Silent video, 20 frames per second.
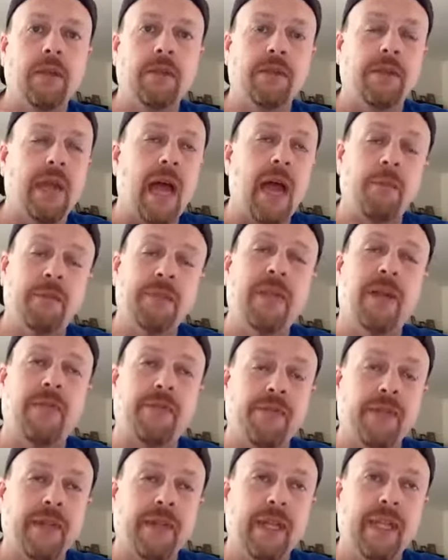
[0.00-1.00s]
that was
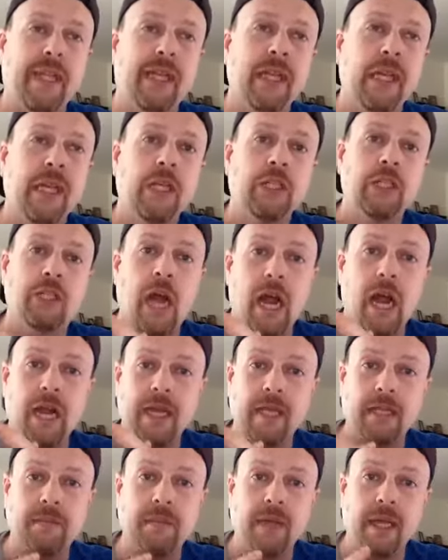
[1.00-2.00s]
definitely
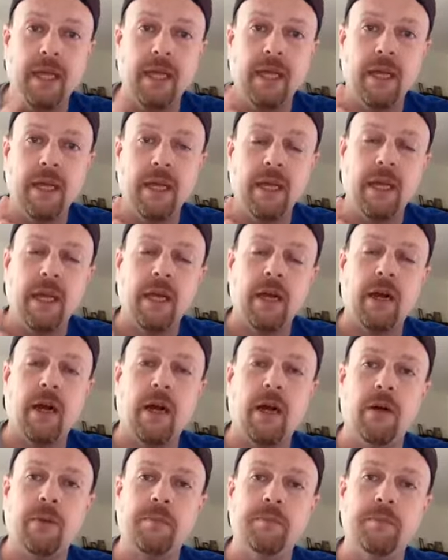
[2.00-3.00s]
shocking to me.
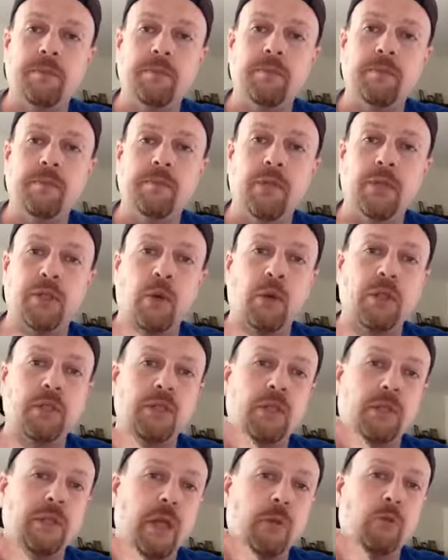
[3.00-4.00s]
But Tony
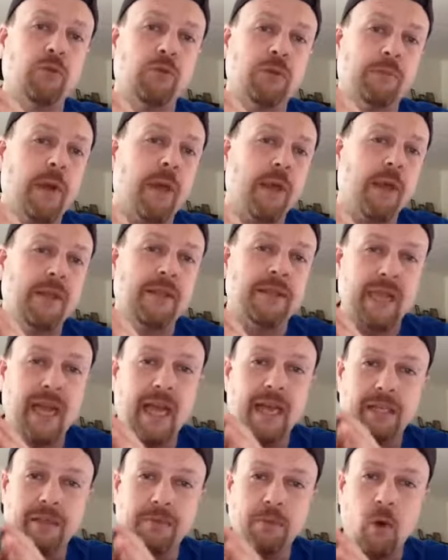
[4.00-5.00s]
Stark dying was probably the
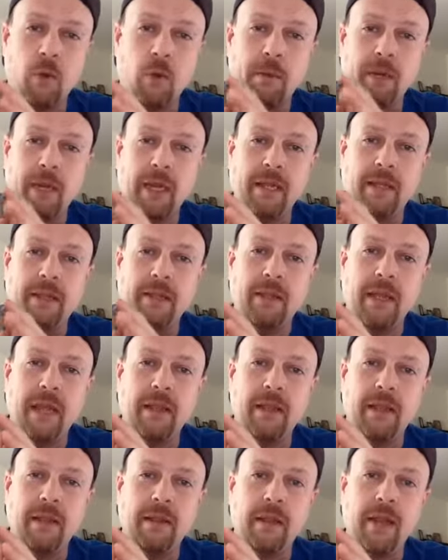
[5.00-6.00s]
saddest moment
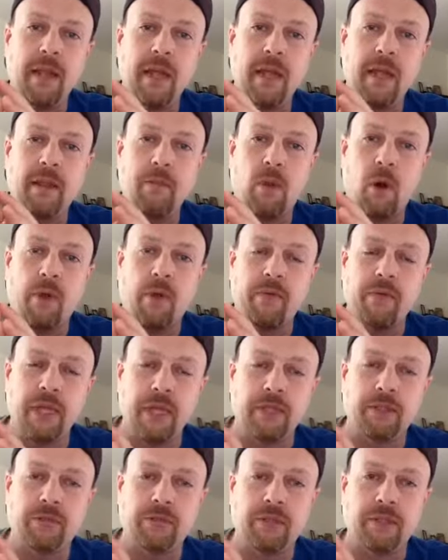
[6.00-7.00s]
in Marvel
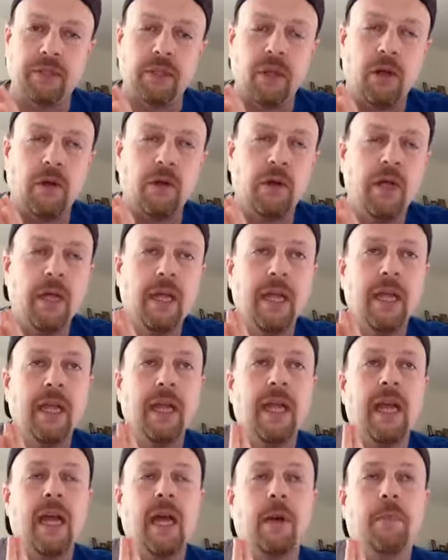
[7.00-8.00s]
history. So,
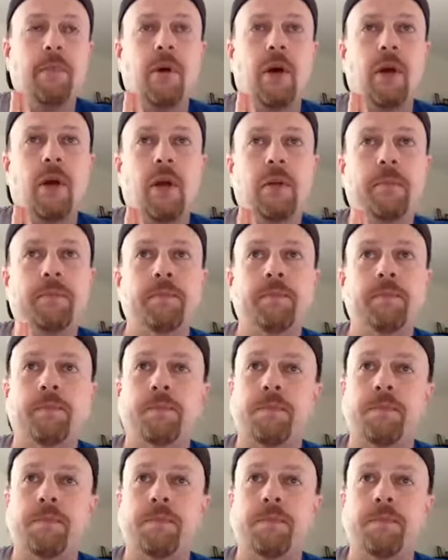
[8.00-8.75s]
but and